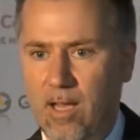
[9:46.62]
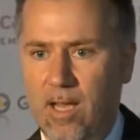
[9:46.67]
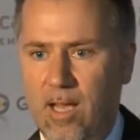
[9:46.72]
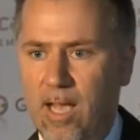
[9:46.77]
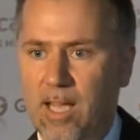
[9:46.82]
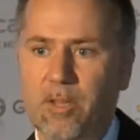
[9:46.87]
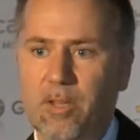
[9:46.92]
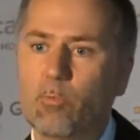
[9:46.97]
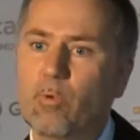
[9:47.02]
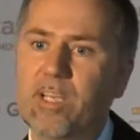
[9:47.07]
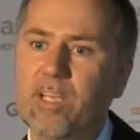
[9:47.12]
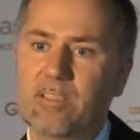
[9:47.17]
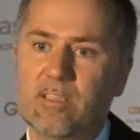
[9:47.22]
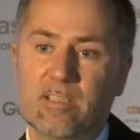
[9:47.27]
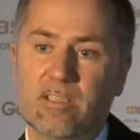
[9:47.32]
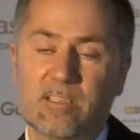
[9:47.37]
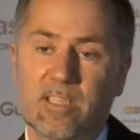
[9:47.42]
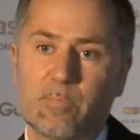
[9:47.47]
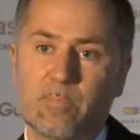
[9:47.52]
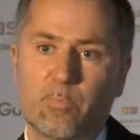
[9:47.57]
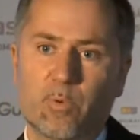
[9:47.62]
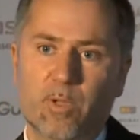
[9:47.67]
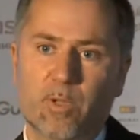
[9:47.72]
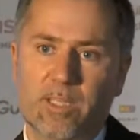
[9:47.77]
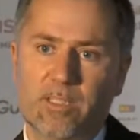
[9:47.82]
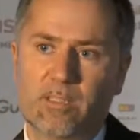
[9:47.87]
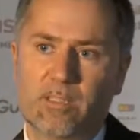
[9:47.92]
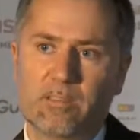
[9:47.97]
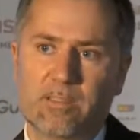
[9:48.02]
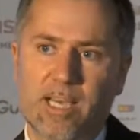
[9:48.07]
And the reason is simple,
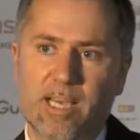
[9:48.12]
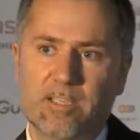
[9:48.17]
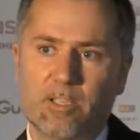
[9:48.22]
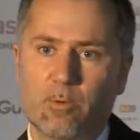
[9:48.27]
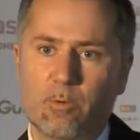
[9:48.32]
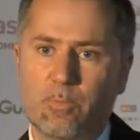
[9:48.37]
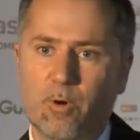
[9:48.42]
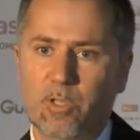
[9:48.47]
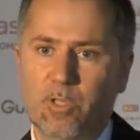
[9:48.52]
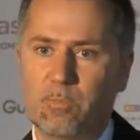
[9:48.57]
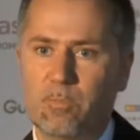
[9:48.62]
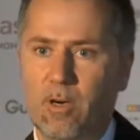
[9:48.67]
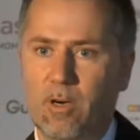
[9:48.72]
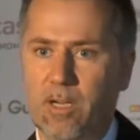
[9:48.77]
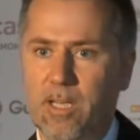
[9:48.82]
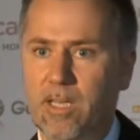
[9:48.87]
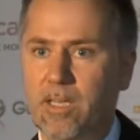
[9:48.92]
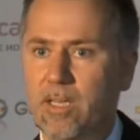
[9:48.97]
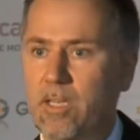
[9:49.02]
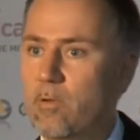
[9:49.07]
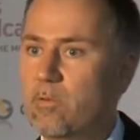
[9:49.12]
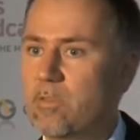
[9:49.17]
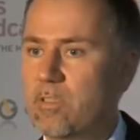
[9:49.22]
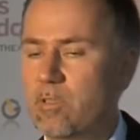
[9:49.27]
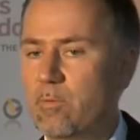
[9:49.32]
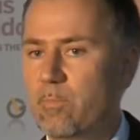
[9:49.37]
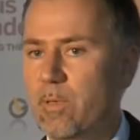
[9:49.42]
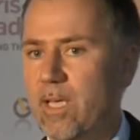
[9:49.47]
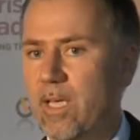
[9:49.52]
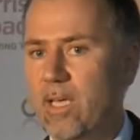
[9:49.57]
is the set-top box market used
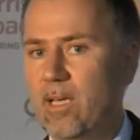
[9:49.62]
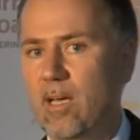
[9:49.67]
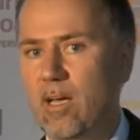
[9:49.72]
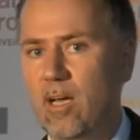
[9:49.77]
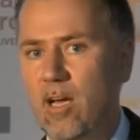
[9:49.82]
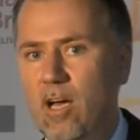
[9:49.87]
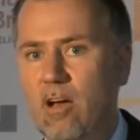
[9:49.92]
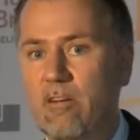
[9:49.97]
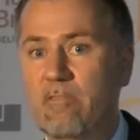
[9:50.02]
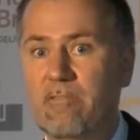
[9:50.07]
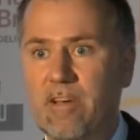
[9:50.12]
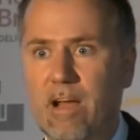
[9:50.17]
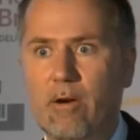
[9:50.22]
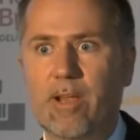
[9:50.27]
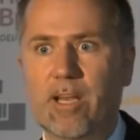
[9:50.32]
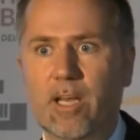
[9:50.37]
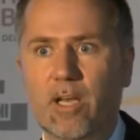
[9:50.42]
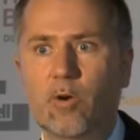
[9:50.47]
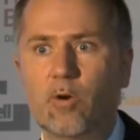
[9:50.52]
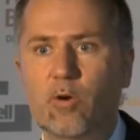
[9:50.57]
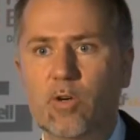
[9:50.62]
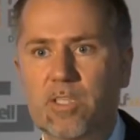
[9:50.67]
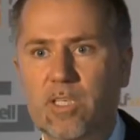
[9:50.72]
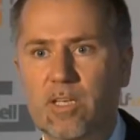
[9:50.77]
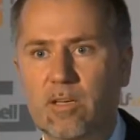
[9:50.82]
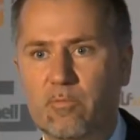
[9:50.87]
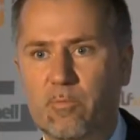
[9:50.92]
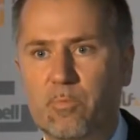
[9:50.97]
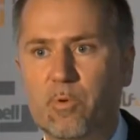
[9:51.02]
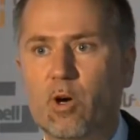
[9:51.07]
to be a very
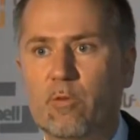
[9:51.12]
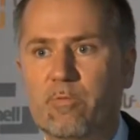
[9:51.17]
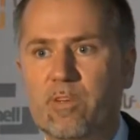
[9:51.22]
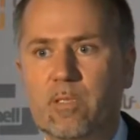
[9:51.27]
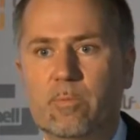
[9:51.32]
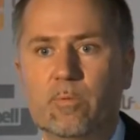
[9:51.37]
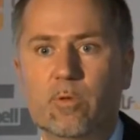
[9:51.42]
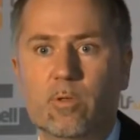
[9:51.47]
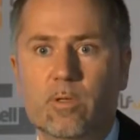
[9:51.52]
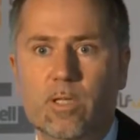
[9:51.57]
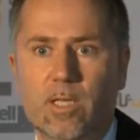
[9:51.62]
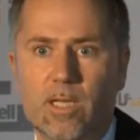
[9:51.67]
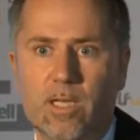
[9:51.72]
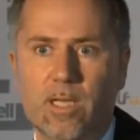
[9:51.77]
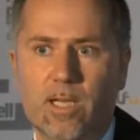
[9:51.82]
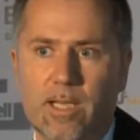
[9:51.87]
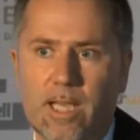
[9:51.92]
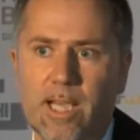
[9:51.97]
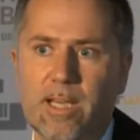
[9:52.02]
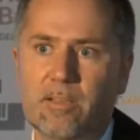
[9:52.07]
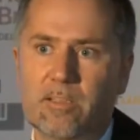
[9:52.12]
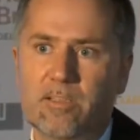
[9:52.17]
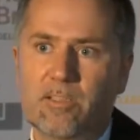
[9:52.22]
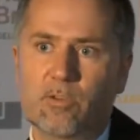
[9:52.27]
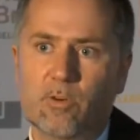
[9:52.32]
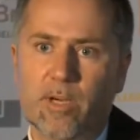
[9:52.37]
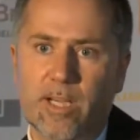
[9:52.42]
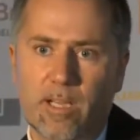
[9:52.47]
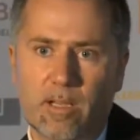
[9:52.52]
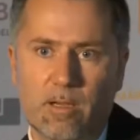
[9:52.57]
lucrative, profitable
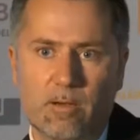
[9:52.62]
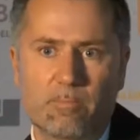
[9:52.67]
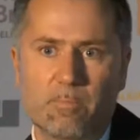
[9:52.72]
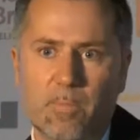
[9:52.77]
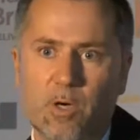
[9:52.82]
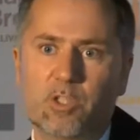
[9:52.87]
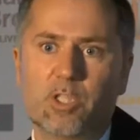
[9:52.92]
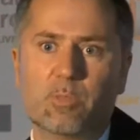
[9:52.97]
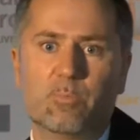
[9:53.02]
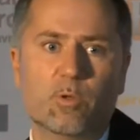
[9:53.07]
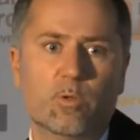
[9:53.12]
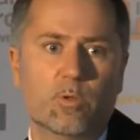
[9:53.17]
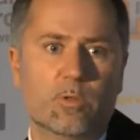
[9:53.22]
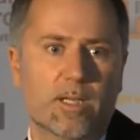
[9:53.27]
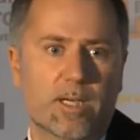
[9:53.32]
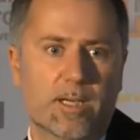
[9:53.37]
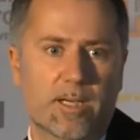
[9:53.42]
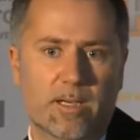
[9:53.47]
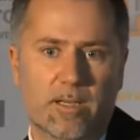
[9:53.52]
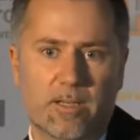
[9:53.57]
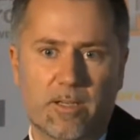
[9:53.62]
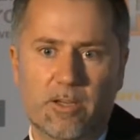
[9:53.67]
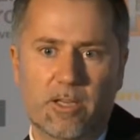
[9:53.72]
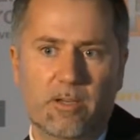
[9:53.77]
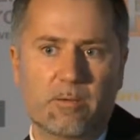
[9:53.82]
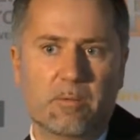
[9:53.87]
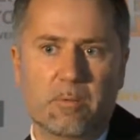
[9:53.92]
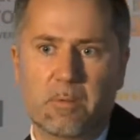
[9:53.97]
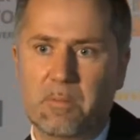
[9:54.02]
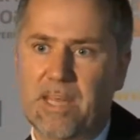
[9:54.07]
industry. Multiple,
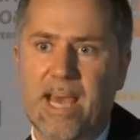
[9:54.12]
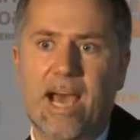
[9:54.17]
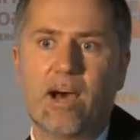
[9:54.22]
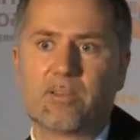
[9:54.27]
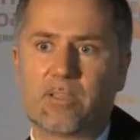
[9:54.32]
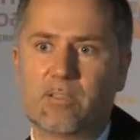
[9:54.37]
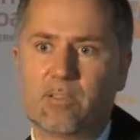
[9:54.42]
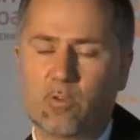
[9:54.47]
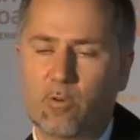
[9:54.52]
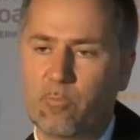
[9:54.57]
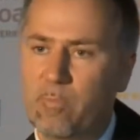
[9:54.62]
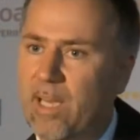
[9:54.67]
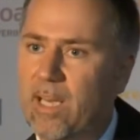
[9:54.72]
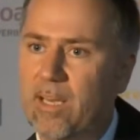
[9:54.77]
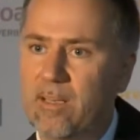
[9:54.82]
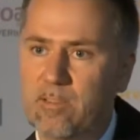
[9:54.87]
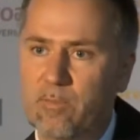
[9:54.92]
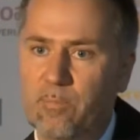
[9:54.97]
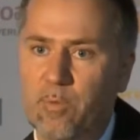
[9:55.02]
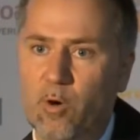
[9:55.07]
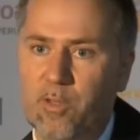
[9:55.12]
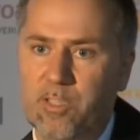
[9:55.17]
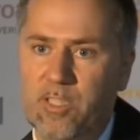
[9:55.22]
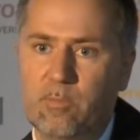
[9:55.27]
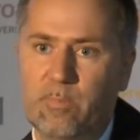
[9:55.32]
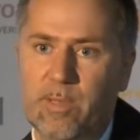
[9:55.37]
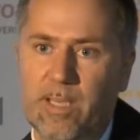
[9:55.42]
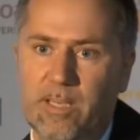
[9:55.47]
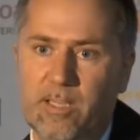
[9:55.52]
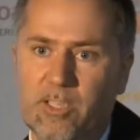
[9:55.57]
thousands or millions of boxes
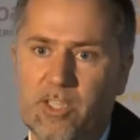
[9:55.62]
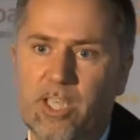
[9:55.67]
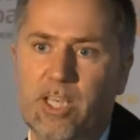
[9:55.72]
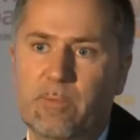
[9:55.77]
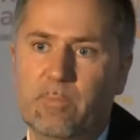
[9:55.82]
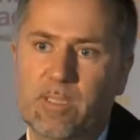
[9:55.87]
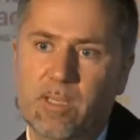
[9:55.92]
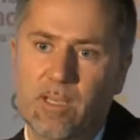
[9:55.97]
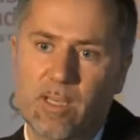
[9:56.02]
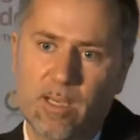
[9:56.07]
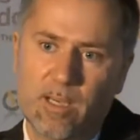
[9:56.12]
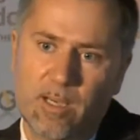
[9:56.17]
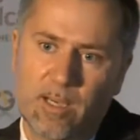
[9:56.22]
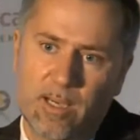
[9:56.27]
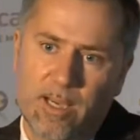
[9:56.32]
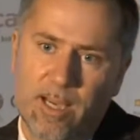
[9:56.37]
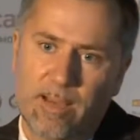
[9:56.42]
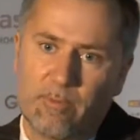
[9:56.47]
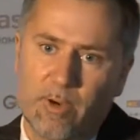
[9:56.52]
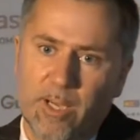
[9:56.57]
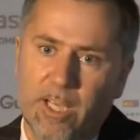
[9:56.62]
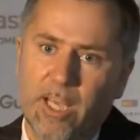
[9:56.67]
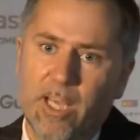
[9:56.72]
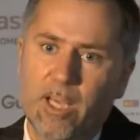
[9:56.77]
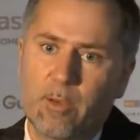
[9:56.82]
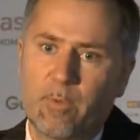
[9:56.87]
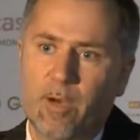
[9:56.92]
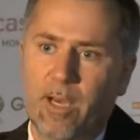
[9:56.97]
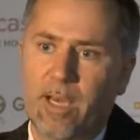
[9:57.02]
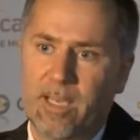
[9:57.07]
being shipped every
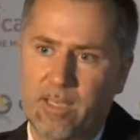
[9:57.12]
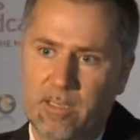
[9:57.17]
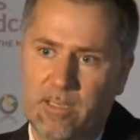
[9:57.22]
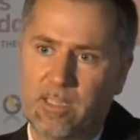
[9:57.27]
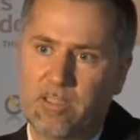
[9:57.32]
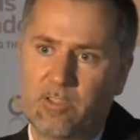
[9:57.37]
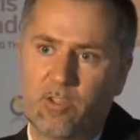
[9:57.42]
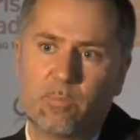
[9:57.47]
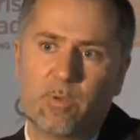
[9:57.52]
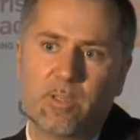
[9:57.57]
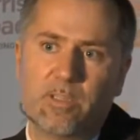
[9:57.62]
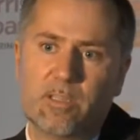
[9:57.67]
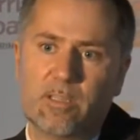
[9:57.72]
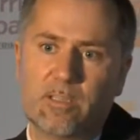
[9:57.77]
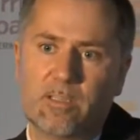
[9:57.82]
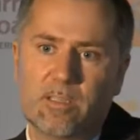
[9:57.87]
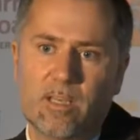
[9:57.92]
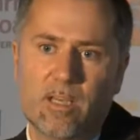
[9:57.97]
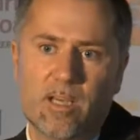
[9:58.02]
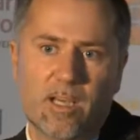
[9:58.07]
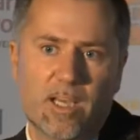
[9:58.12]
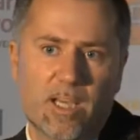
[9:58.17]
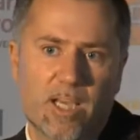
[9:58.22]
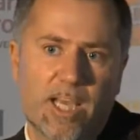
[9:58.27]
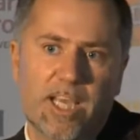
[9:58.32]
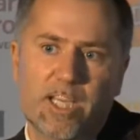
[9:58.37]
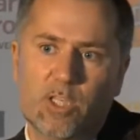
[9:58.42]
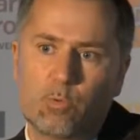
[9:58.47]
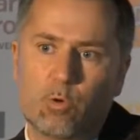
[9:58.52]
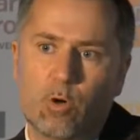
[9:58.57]
year by distributors.
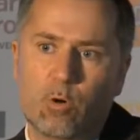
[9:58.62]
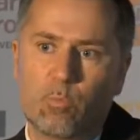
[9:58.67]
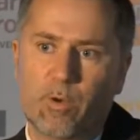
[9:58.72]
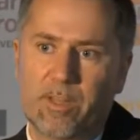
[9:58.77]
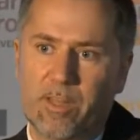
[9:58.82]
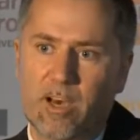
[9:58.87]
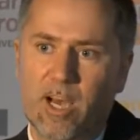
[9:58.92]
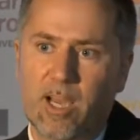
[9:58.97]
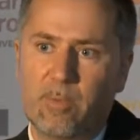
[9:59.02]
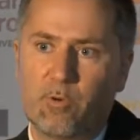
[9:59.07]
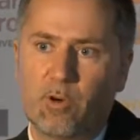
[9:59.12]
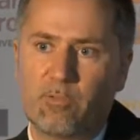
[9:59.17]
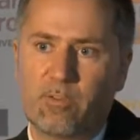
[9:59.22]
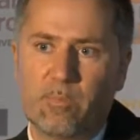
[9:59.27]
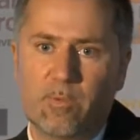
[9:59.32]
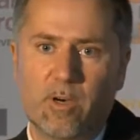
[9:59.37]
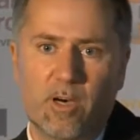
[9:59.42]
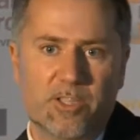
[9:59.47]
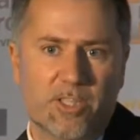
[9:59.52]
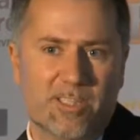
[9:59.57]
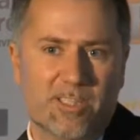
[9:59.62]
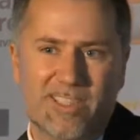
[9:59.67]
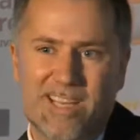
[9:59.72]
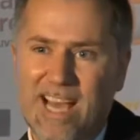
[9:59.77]
each one with high profit margins.